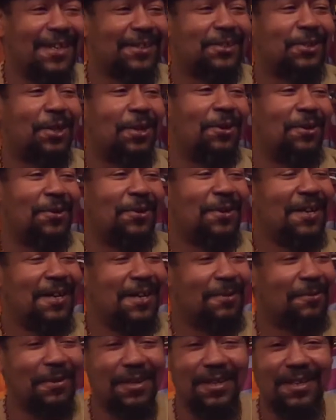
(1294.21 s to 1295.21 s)
So
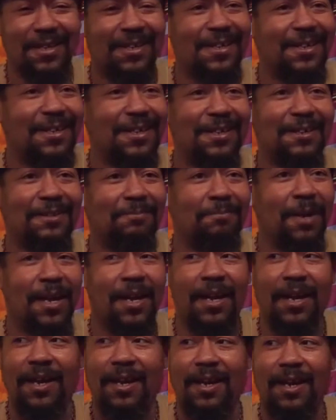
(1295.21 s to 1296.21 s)
we in here
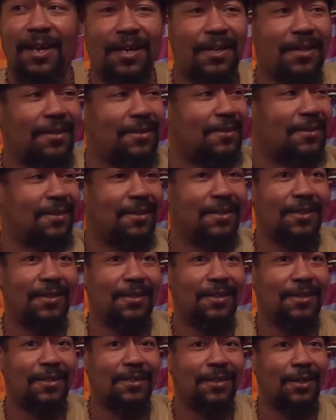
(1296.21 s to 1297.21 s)
mad
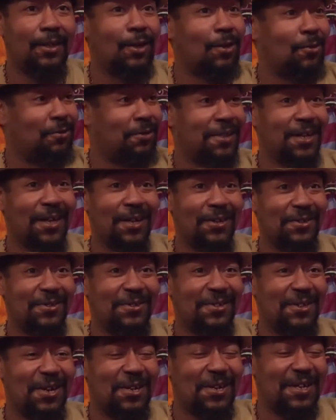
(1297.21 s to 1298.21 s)
alone together.
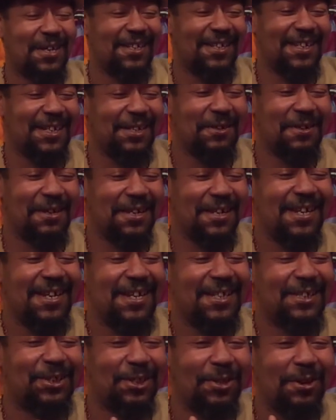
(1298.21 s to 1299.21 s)

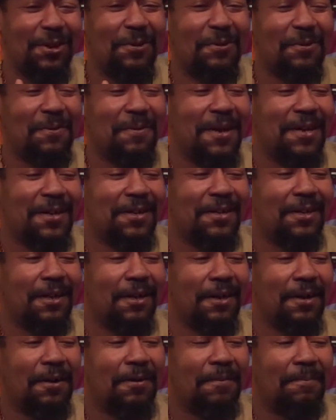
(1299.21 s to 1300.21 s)
So
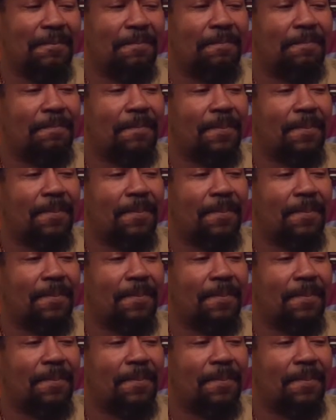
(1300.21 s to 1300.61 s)
when